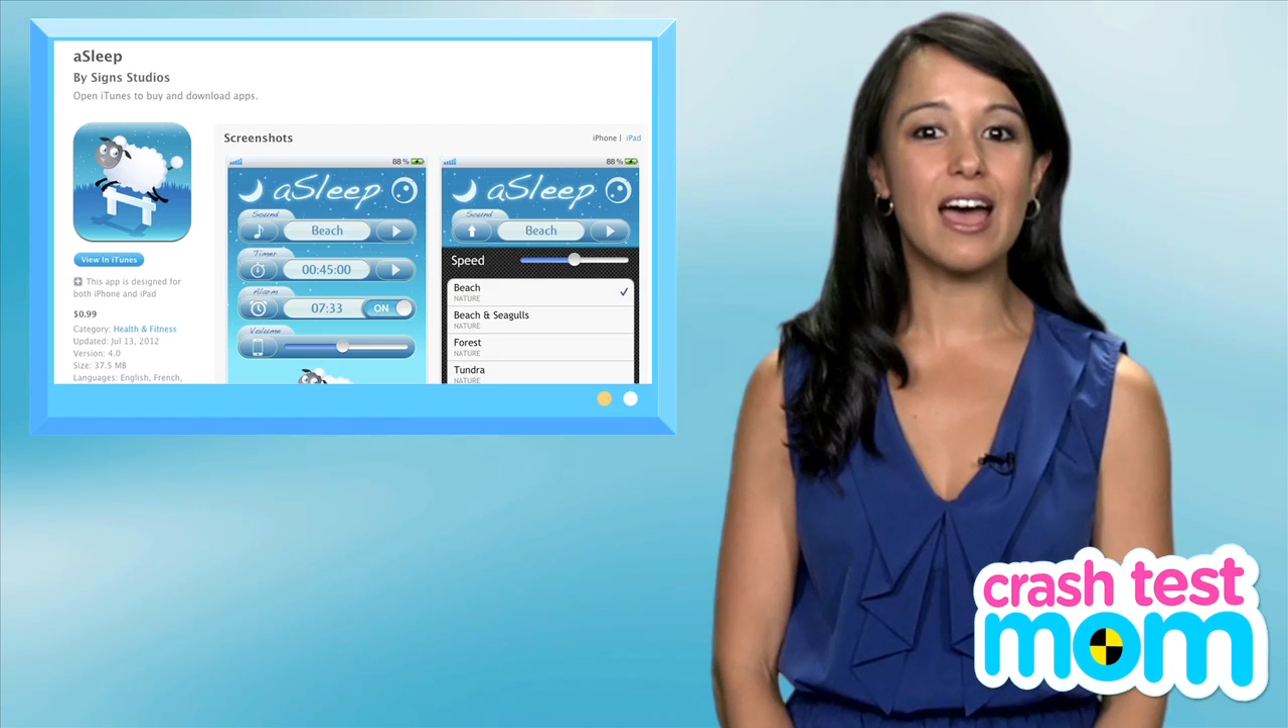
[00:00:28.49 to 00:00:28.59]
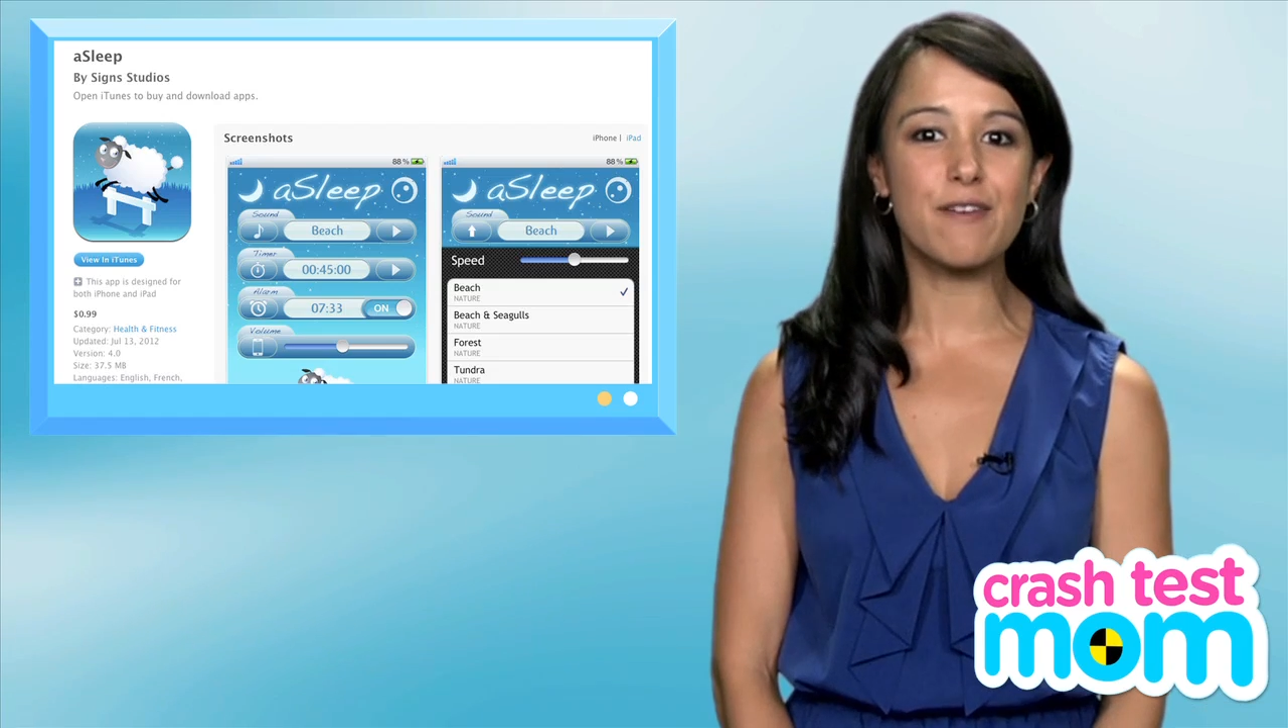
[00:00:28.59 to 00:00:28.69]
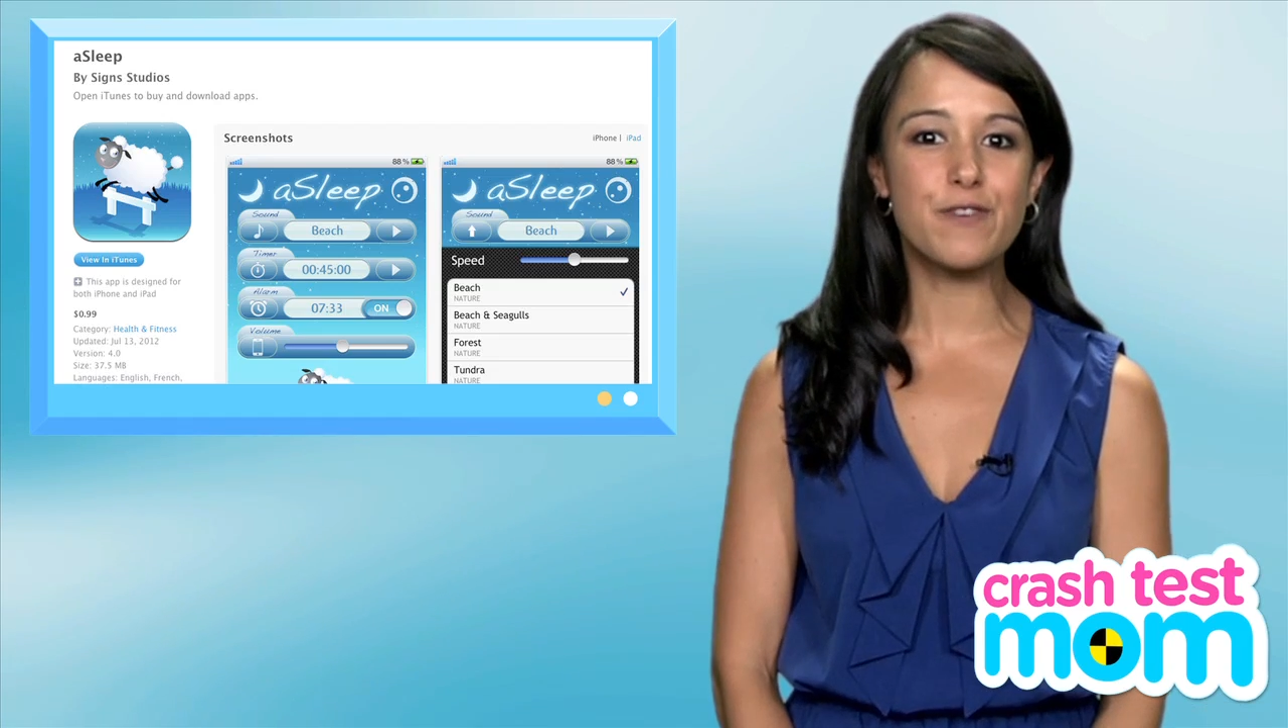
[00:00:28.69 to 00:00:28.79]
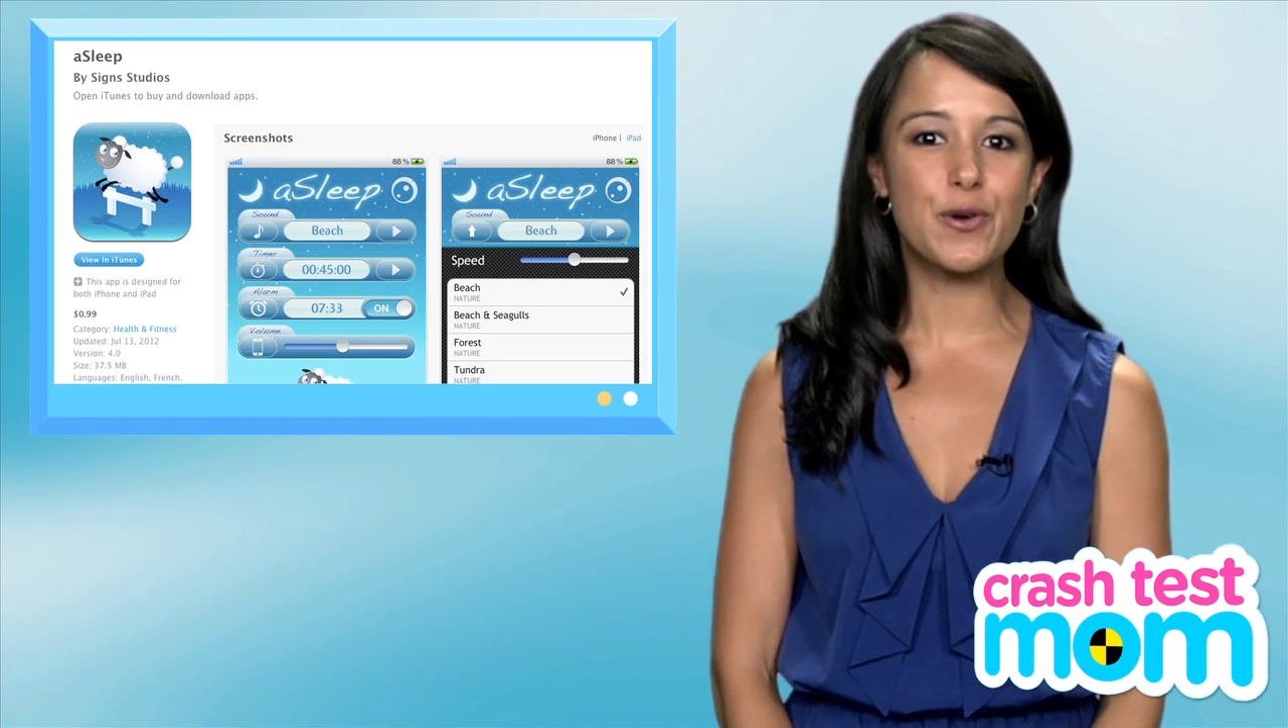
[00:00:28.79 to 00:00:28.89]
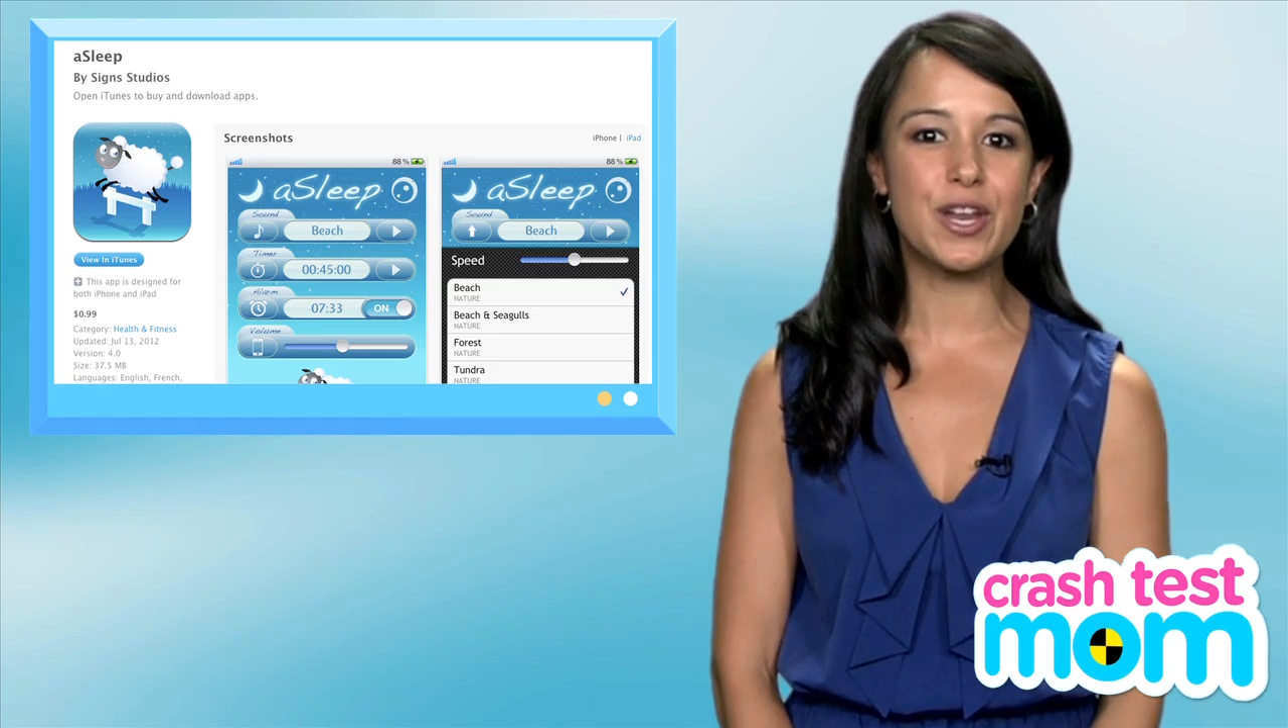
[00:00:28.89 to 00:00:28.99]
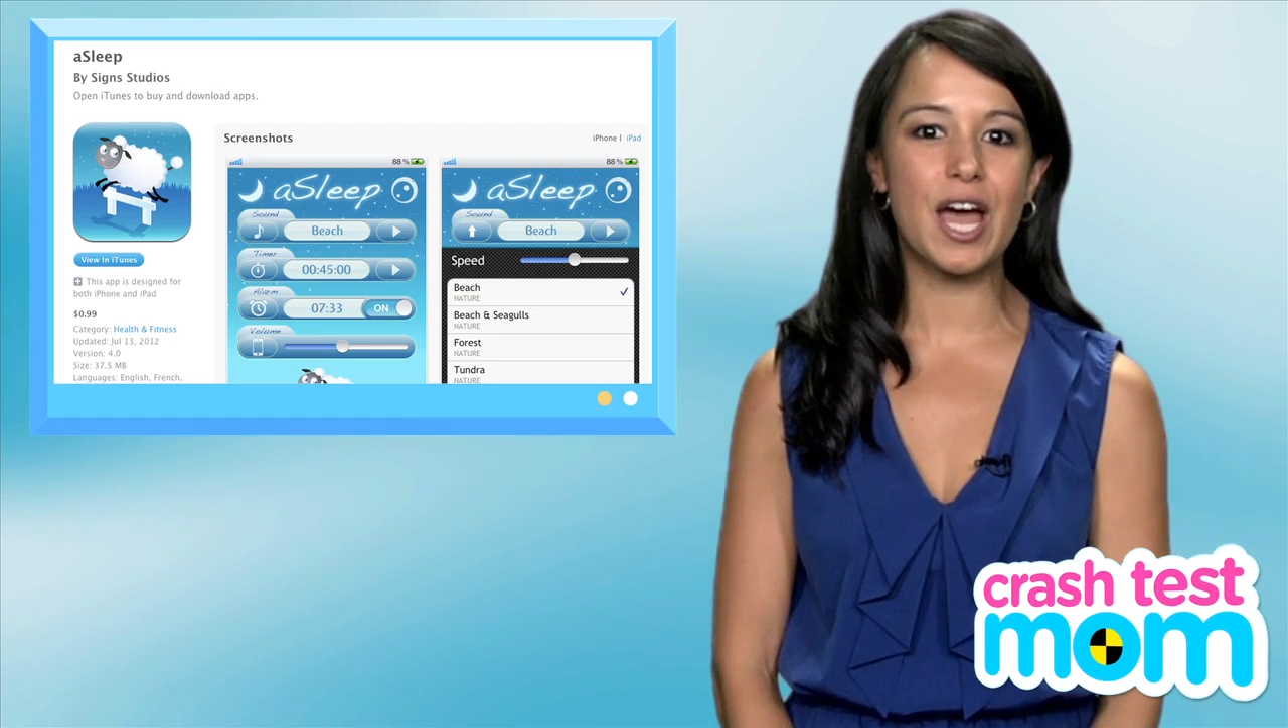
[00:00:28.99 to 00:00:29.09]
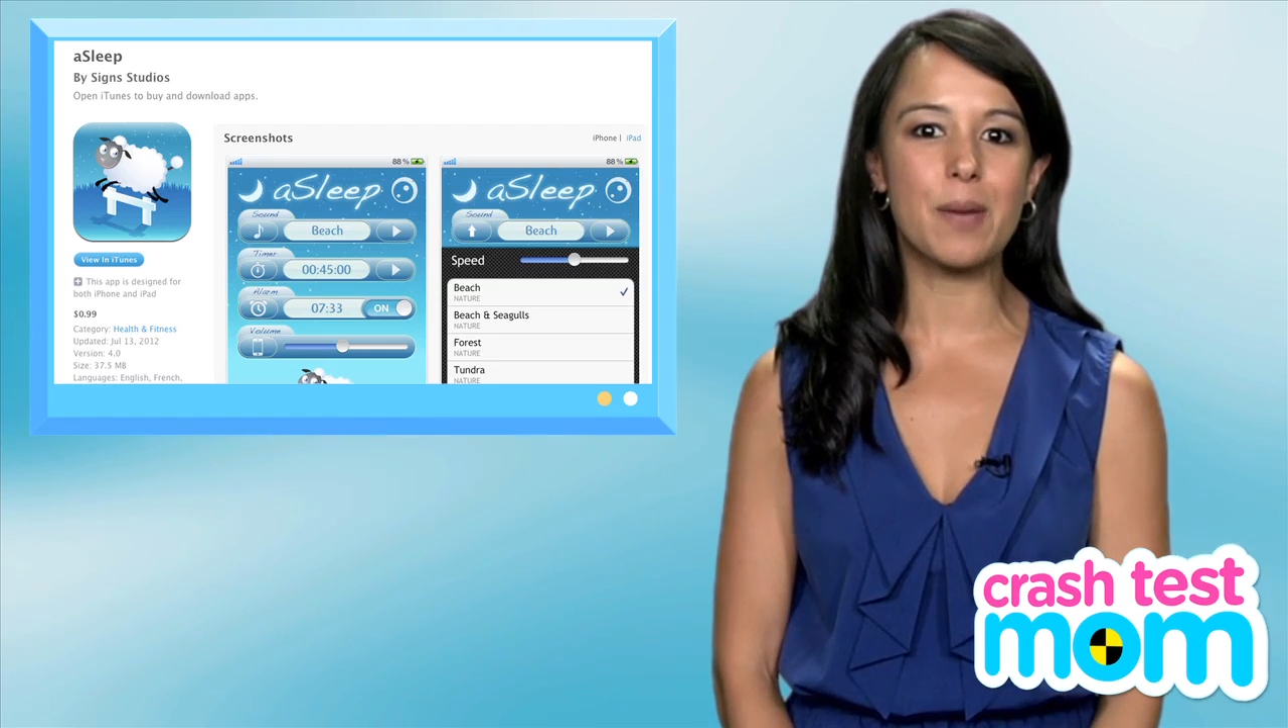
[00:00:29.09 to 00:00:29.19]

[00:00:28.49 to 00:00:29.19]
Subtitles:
iPhone, and